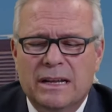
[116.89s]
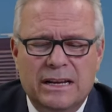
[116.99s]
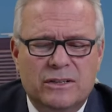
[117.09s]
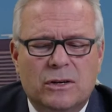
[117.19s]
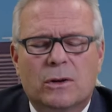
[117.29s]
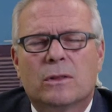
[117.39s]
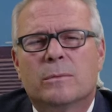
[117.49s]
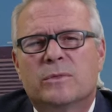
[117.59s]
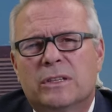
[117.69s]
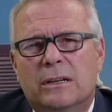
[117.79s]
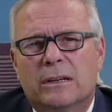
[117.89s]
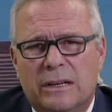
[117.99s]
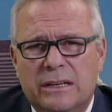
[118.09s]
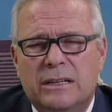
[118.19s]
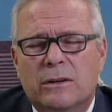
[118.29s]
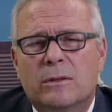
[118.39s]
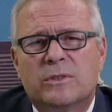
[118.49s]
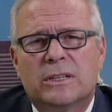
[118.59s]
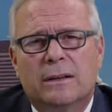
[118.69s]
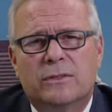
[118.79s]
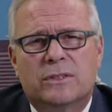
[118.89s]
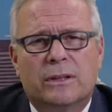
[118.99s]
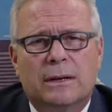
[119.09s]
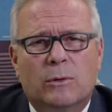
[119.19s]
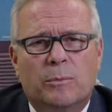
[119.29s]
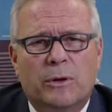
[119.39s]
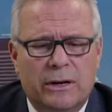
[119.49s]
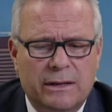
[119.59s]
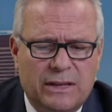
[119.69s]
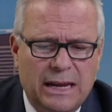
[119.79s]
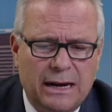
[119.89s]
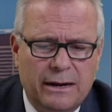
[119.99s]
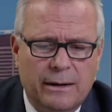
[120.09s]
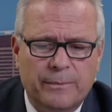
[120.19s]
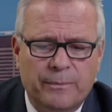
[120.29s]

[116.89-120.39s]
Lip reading: endear themselves to the Liberal Party of Canada.